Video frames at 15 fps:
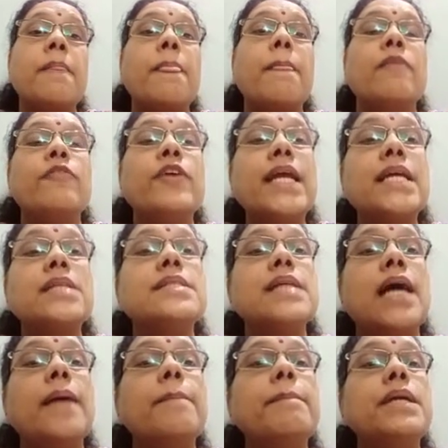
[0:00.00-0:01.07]
For
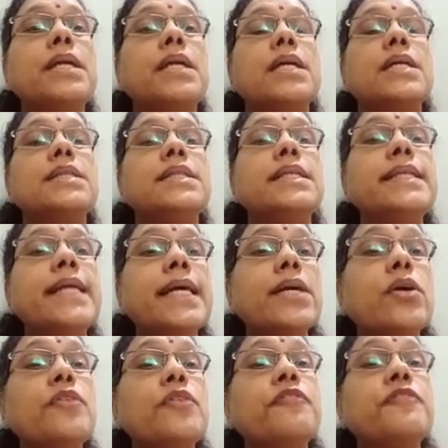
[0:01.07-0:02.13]
example, the
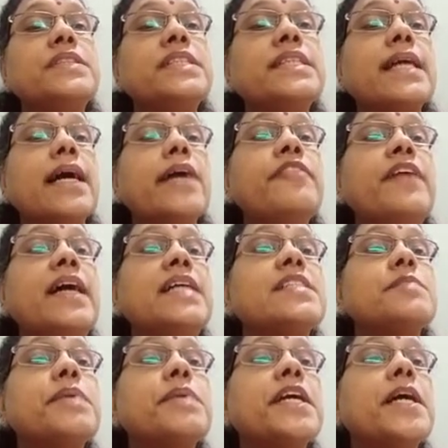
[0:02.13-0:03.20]
neck of giraffe
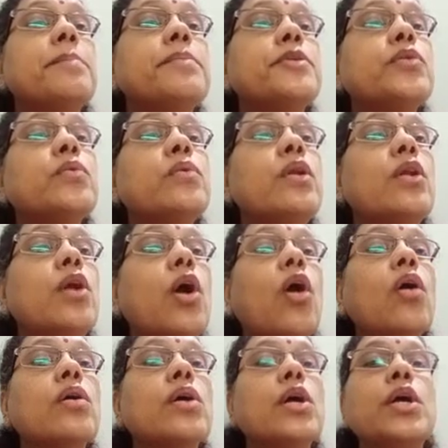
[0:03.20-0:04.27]
has become too
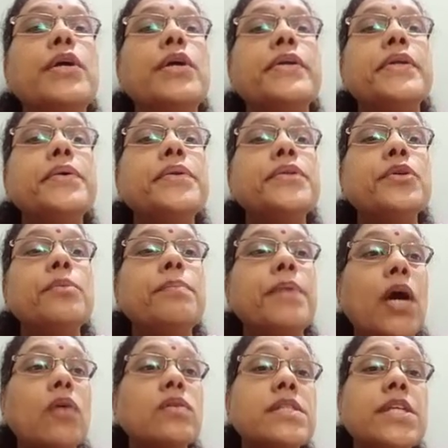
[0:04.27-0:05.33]
long due to
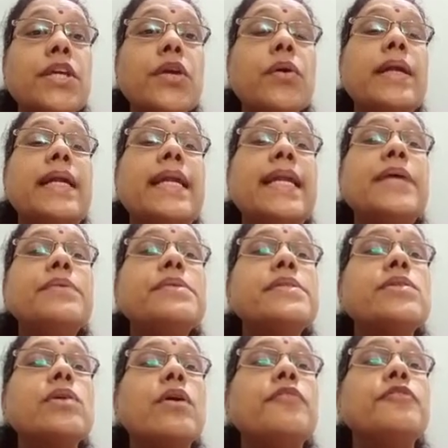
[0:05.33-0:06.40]
browsing on
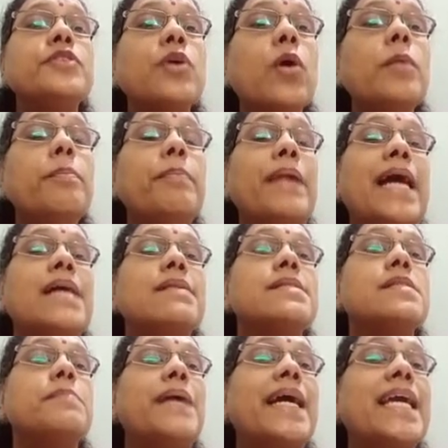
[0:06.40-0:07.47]
leaves of tall
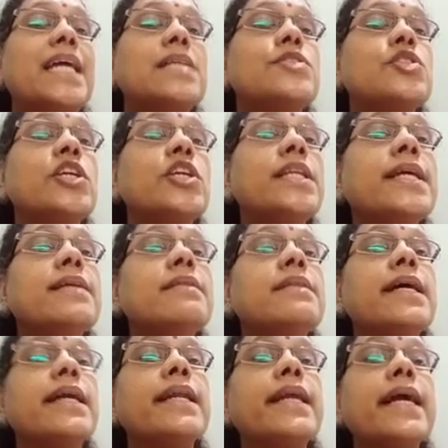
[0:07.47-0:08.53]
plants by extending
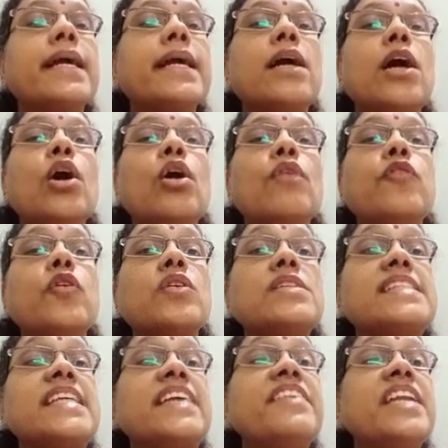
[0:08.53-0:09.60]
their neck for
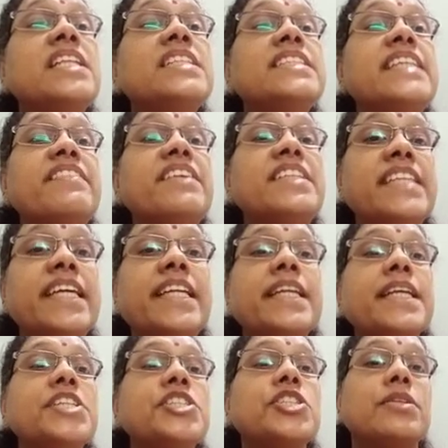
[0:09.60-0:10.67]
several
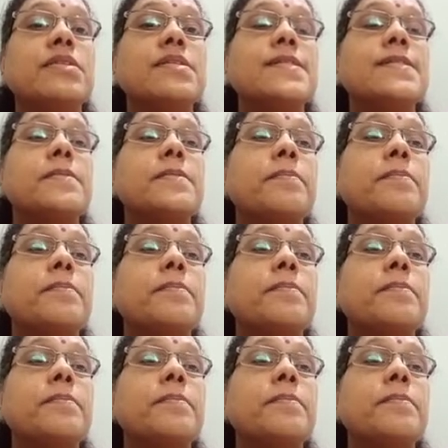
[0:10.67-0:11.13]
generations.